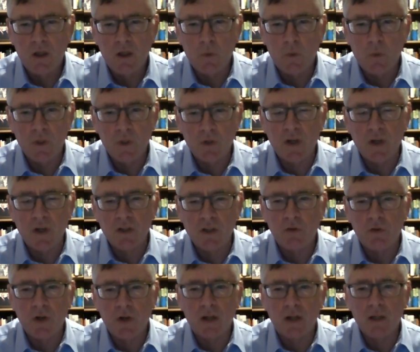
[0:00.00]
with the rest of
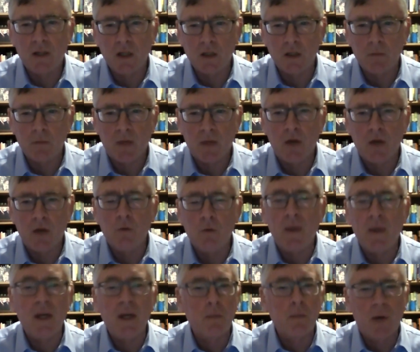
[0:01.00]
the United Kingdom and
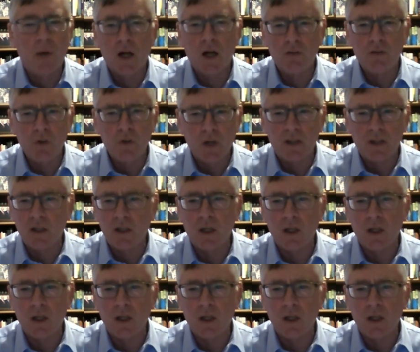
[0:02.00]
remaining part of the United